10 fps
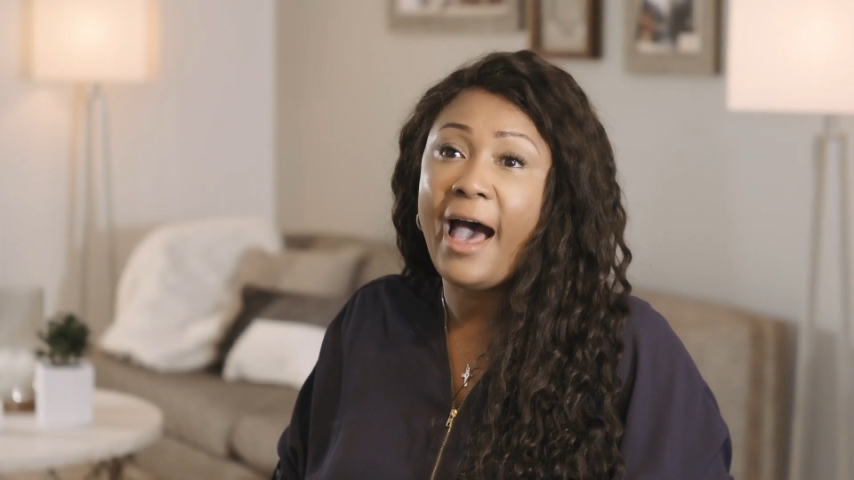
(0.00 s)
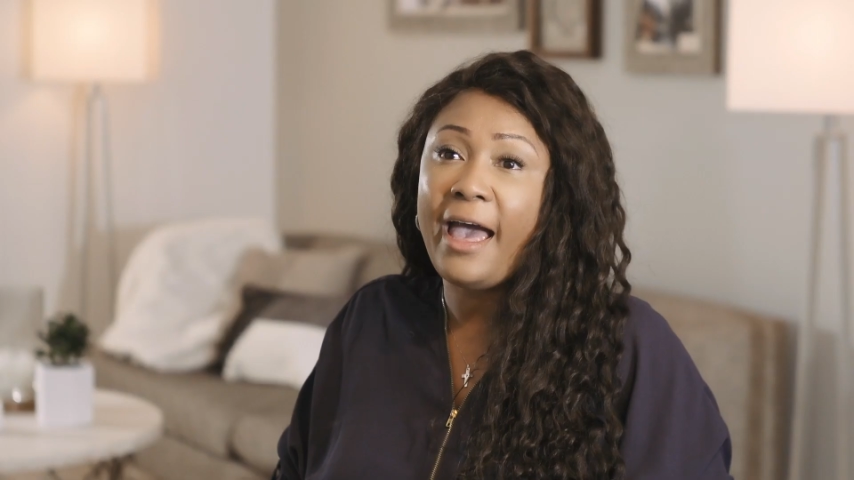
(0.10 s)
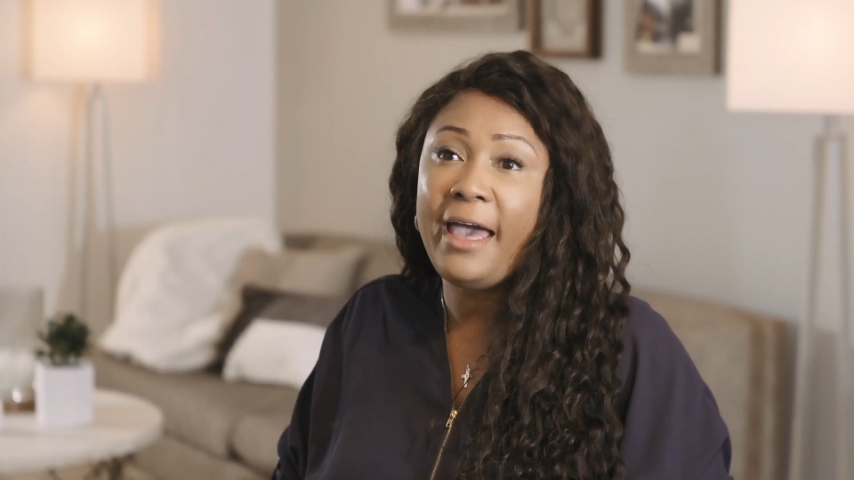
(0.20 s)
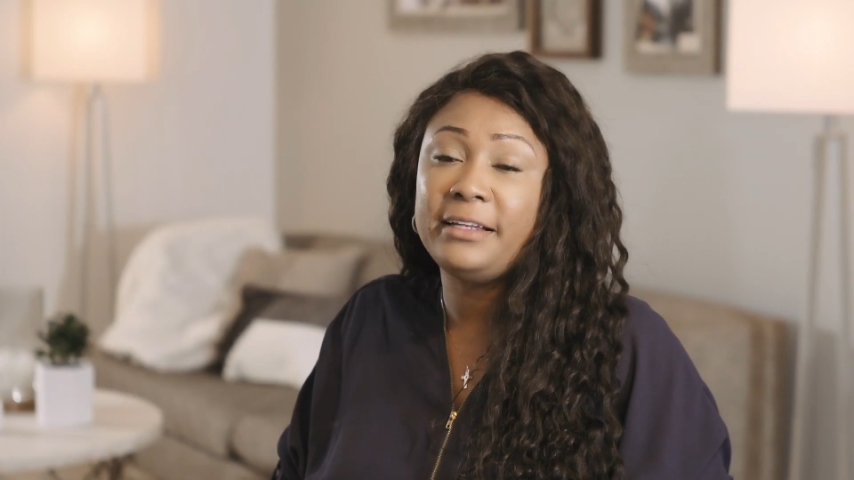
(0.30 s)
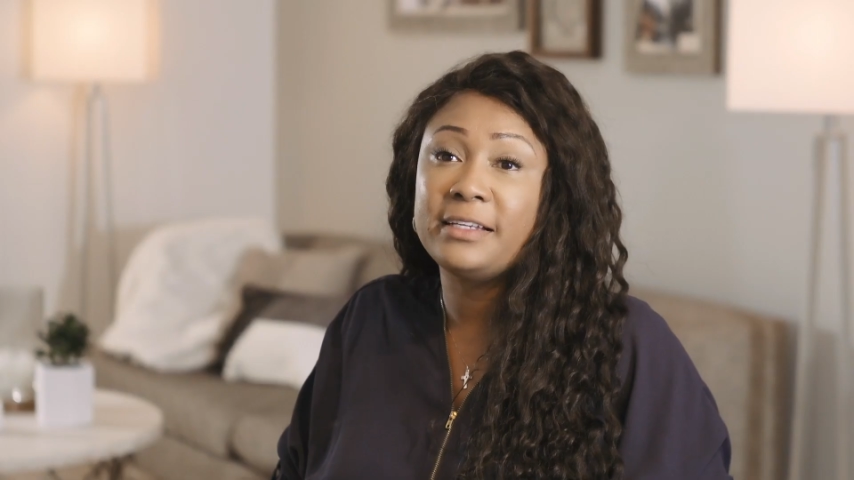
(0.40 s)

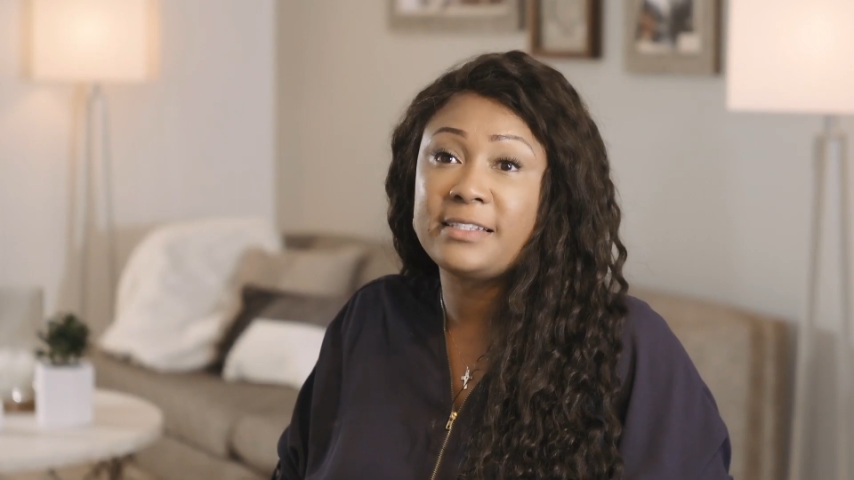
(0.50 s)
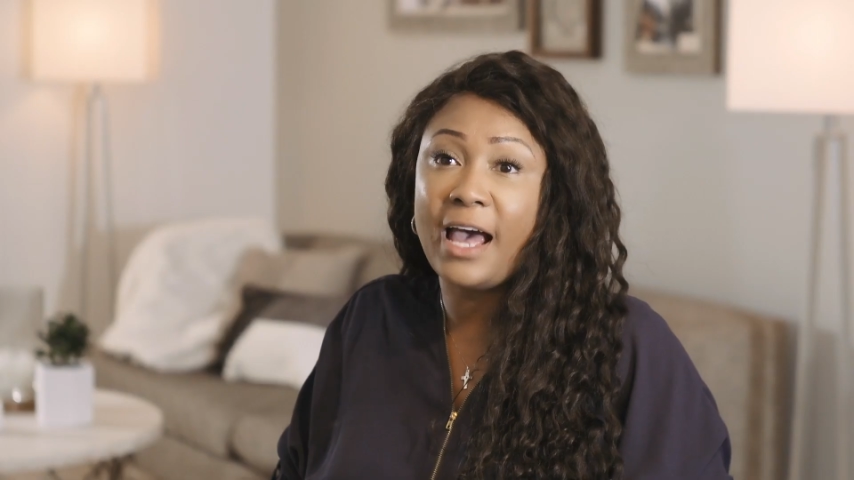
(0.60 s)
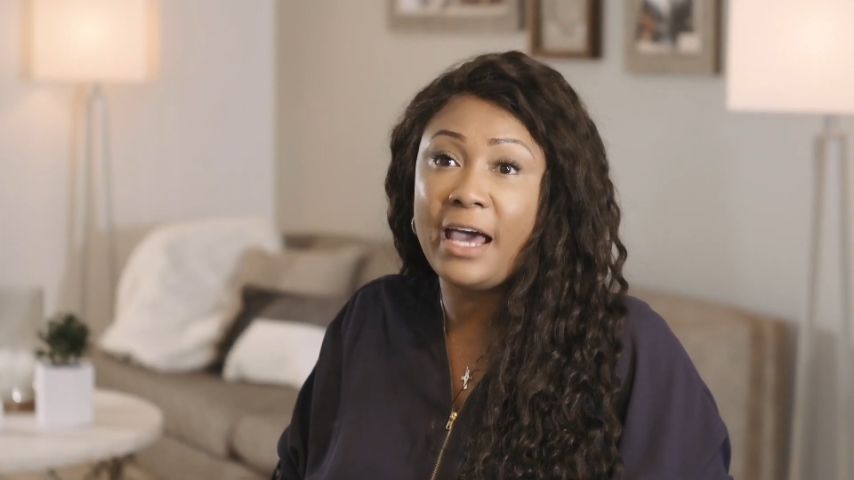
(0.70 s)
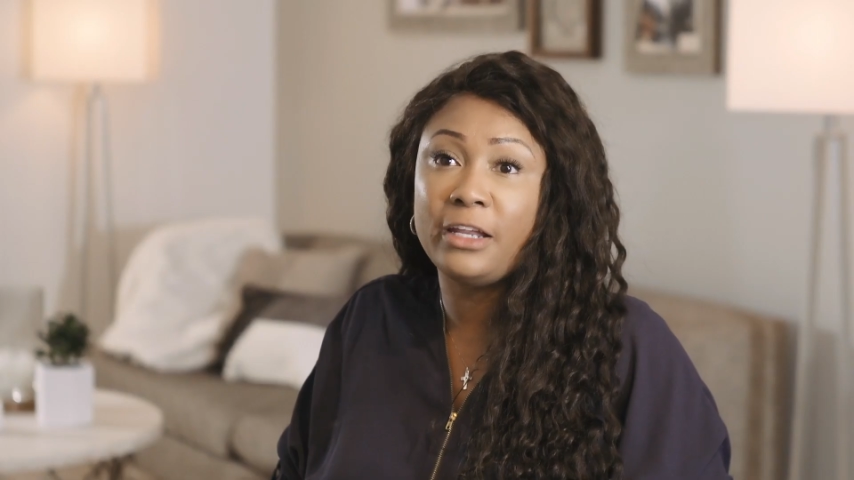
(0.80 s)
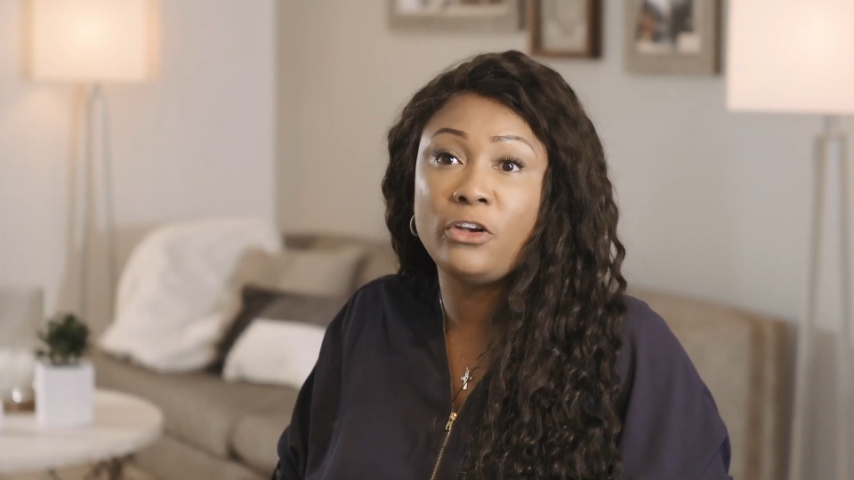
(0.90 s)
I had
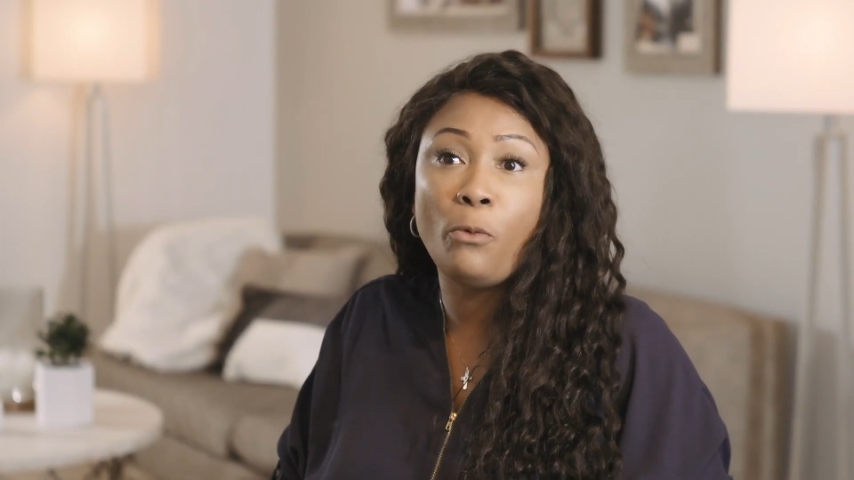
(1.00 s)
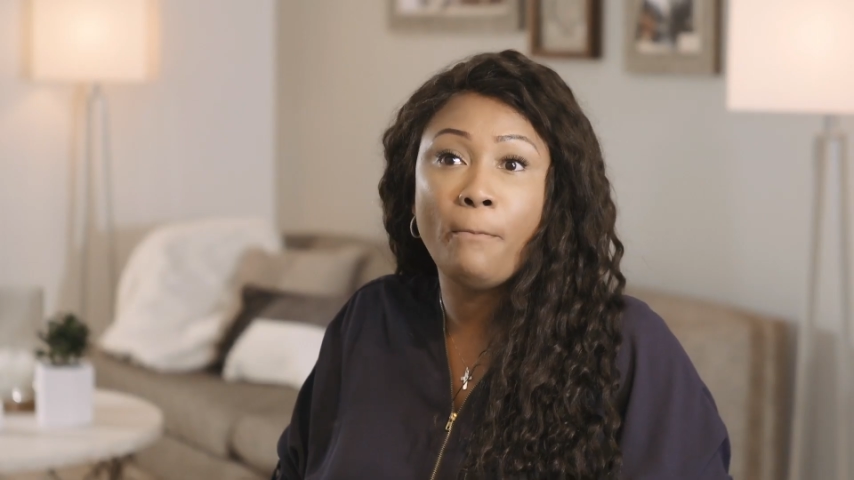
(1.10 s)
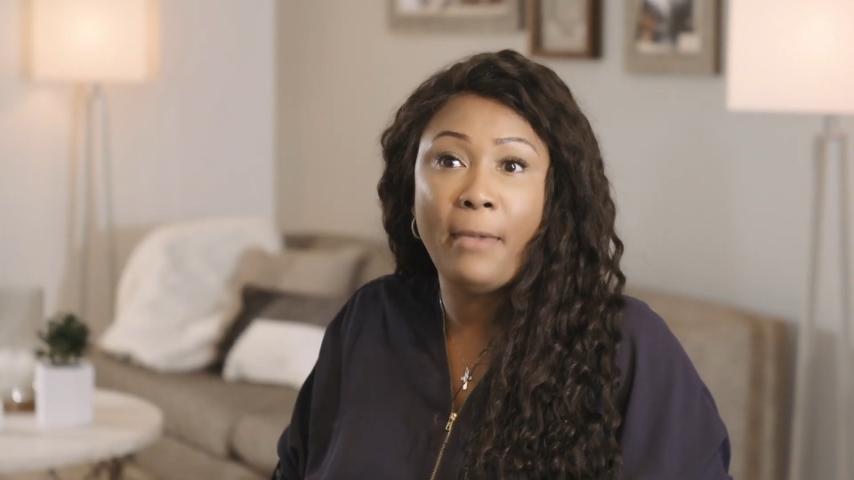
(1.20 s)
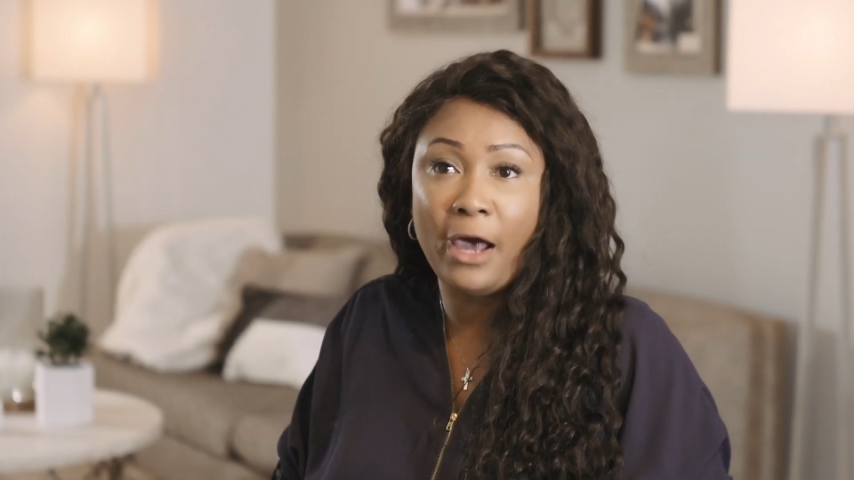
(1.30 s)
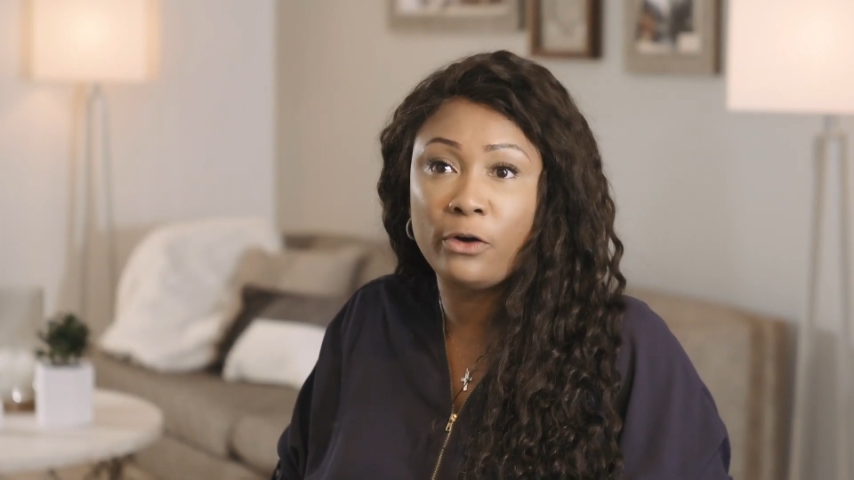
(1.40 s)
decided no
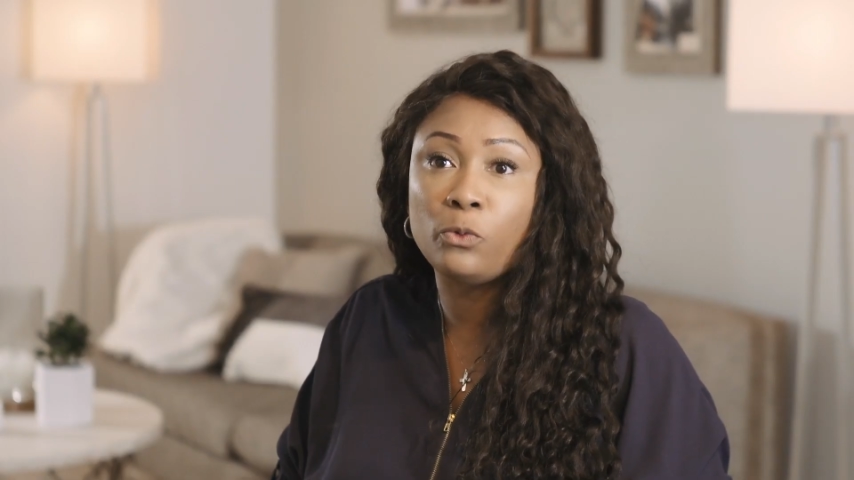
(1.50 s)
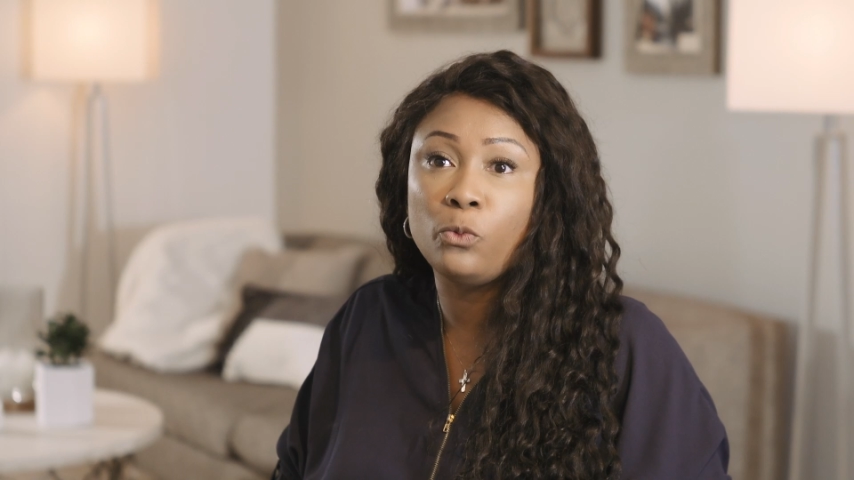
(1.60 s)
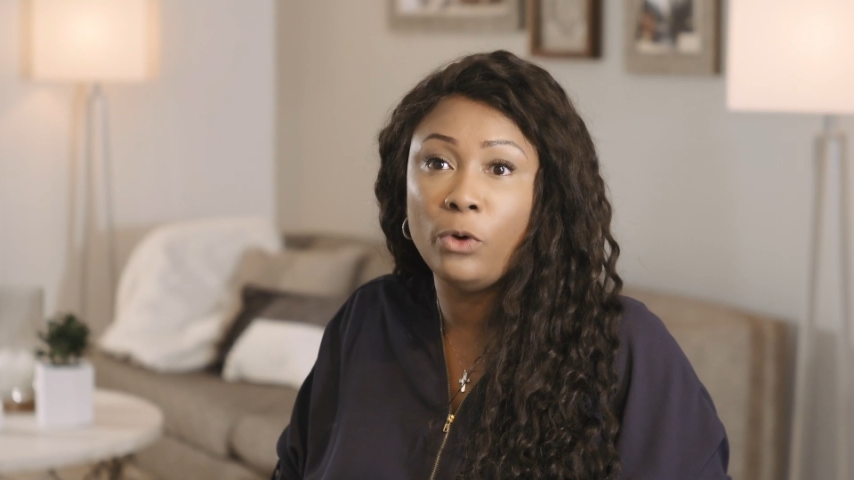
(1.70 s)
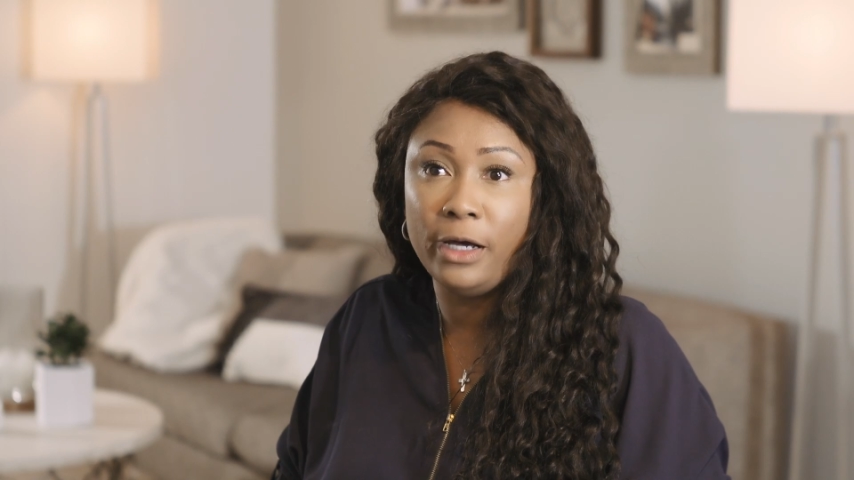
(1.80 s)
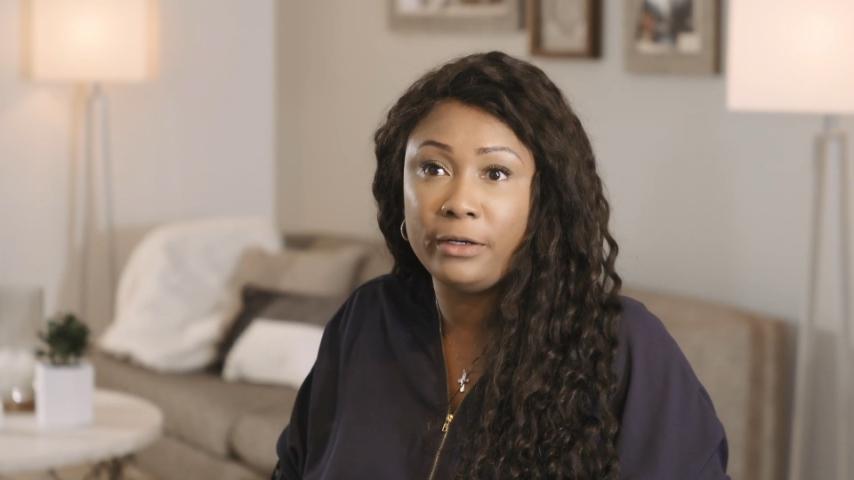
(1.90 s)
matter
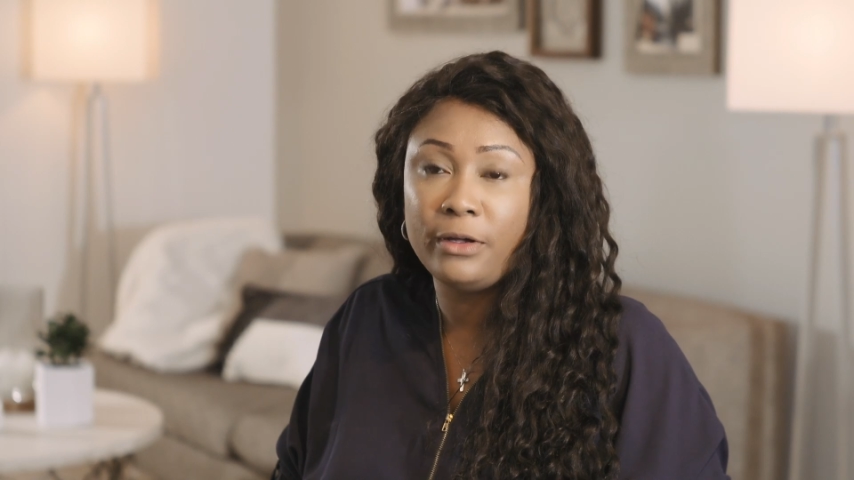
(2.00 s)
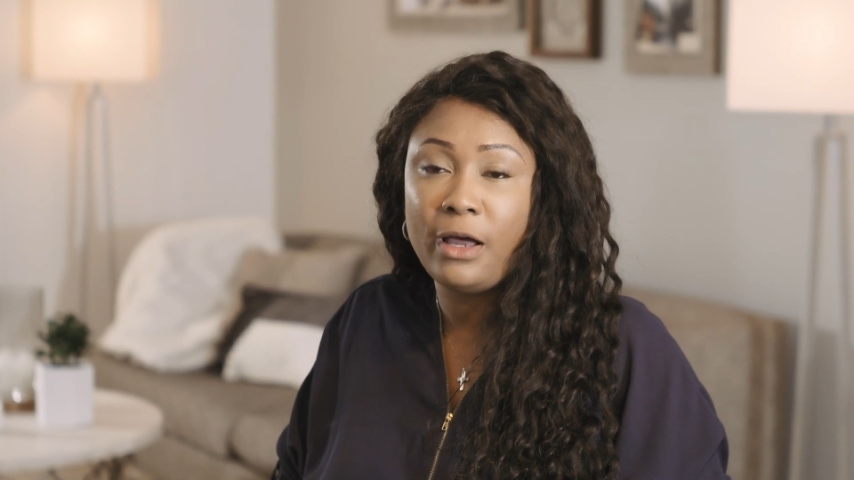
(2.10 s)
what,